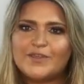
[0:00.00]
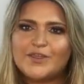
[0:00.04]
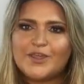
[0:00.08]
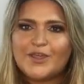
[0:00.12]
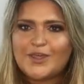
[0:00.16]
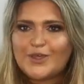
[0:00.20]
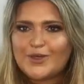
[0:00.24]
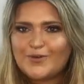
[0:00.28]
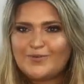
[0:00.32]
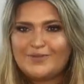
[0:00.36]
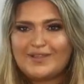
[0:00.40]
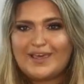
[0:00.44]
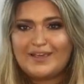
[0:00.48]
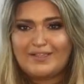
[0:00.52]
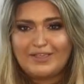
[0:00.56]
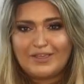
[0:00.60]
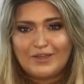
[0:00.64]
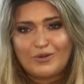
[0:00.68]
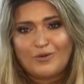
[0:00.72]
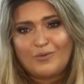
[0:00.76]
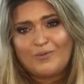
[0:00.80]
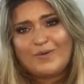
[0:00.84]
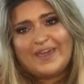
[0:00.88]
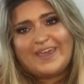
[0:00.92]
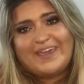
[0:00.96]
cute like
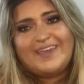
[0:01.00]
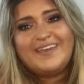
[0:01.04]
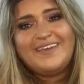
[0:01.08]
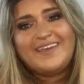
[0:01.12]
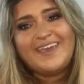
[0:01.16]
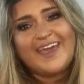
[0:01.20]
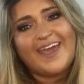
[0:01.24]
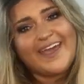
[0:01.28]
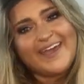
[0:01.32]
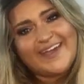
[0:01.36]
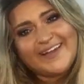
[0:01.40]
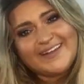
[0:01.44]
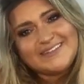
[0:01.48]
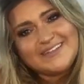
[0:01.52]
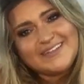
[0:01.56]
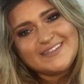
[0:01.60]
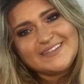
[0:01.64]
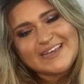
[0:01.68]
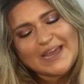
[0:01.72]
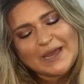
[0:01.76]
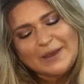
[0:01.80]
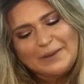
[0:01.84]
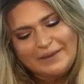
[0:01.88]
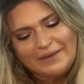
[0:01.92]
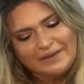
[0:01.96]
little white Keds
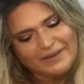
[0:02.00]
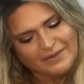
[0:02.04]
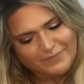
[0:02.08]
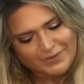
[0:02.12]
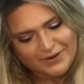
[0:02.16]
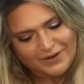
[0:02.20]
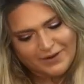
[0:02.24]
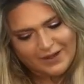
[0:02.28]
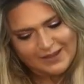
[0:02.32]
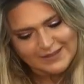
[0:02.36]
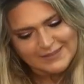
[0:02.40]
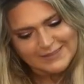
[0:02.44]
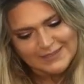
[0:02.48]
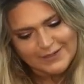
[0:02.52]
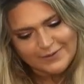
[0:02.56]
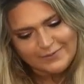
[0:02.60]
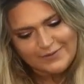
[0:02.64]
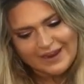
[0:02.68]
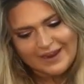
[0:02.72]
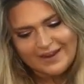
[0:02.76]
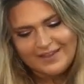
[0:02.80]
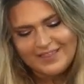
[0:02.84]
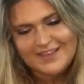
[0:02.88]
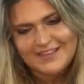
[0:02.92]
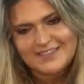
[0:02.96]
is how I would also
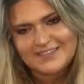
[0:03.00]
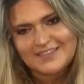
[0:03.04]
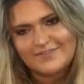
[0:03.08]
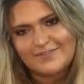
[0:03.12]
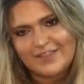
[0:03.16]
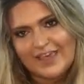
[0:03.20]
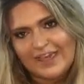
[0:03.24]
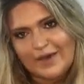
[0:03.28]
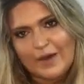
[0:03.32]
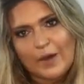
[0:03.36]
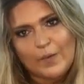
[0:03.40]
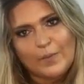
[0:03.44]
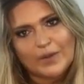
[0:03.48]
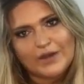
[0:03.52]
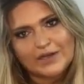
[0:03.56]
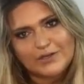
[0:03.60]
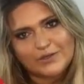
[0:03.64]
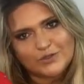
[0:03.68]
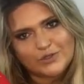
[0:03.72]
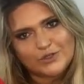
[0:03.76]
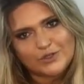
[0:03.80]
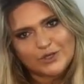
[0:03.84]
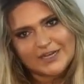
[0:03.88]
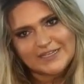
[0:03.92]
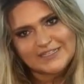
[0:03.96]
wear this if like I want
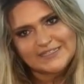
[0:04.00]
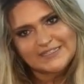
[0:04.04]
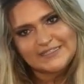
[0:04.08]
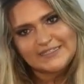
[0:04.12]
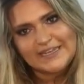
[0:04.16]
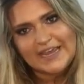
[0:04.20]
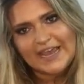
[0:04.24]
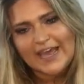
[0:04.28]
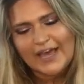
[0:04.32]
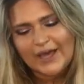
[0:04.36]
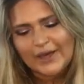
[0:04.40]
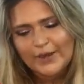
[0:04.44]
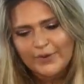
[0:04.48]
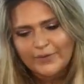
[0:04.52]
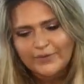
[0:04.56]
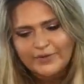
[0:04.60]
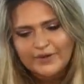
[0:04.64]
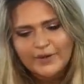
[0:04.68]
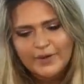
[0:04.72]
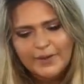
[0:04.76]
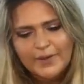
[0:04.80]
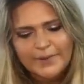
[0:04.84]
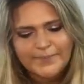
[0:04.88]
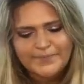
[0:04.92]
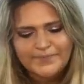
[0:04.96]
to dress
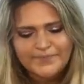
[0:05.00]
down.